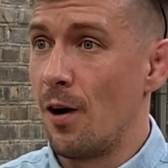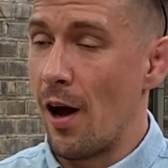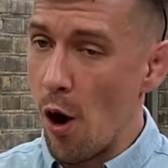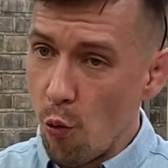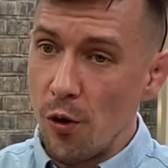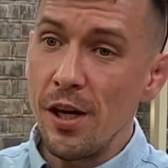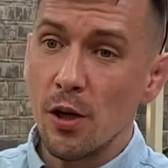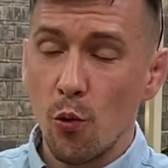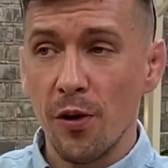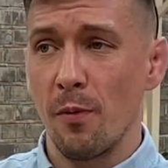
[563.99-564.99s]
A week
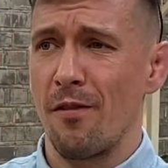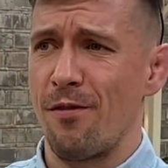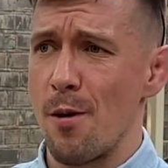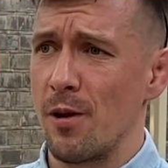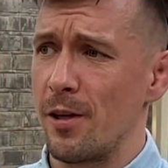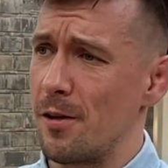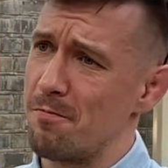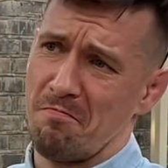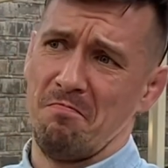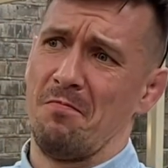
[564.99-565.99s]
with my family,
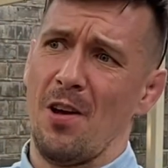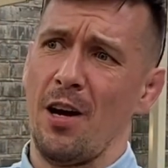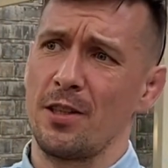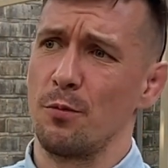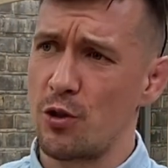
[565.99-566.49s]
awesome.